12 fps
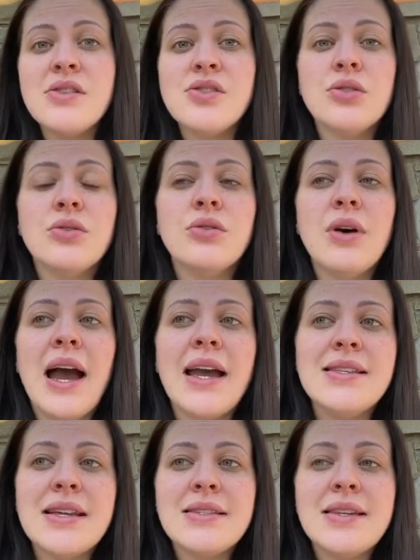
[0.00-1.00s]
So I
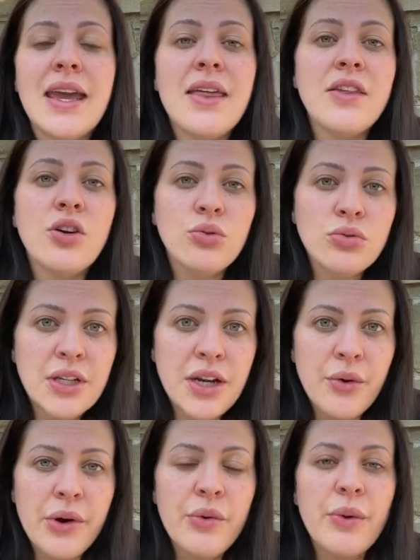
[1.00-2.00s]
did get the golden hour,